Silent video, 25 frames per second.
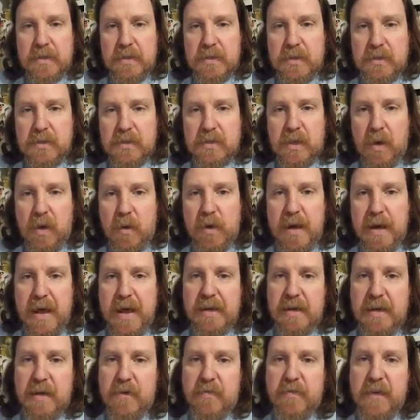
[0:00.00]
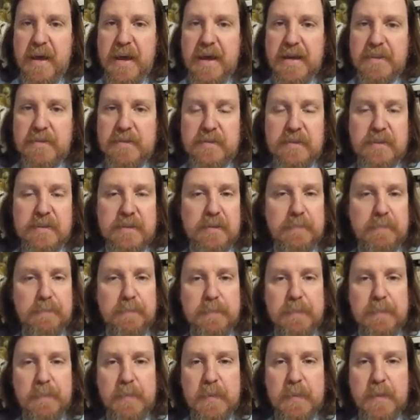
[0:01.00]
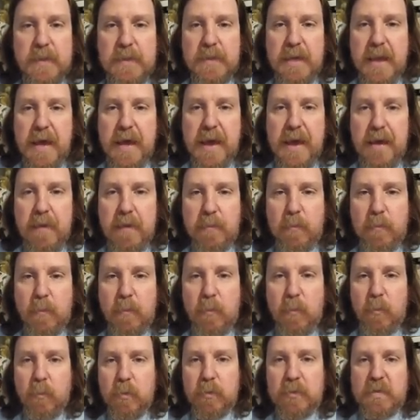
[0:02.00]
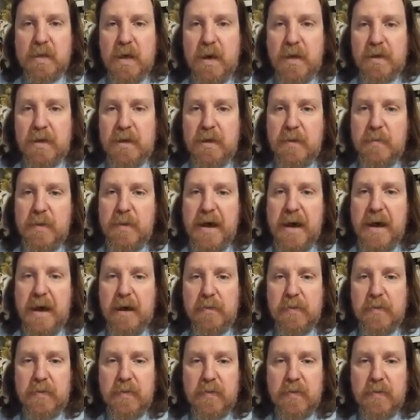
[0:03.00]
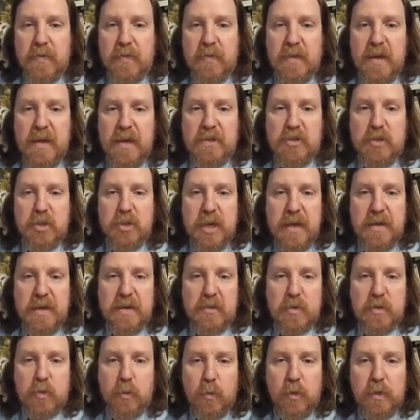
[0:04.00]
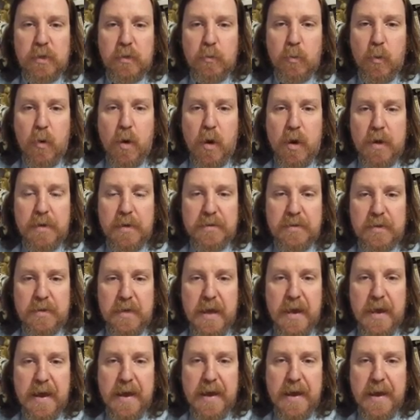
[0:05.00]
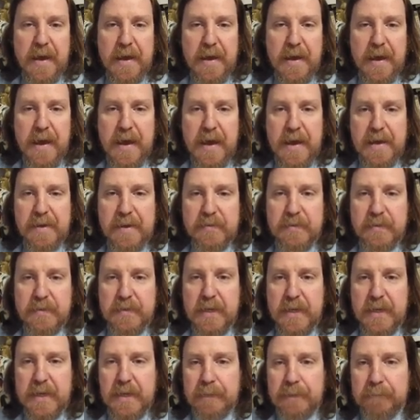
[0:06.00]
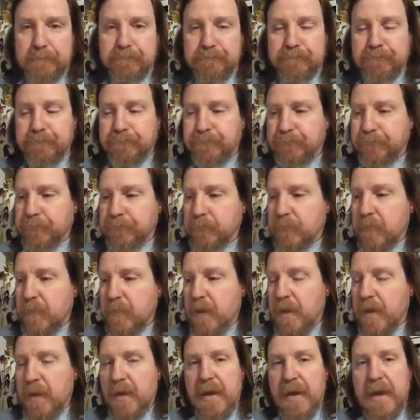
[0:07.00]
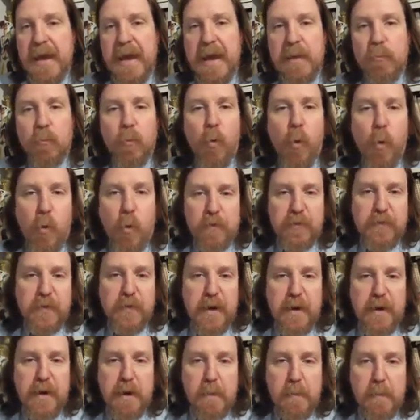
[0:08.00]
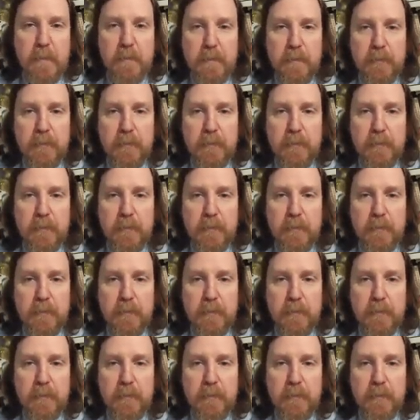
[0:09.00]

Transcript: So in any event, yeah, we're talking about Agenda 21, yeah, and warfare,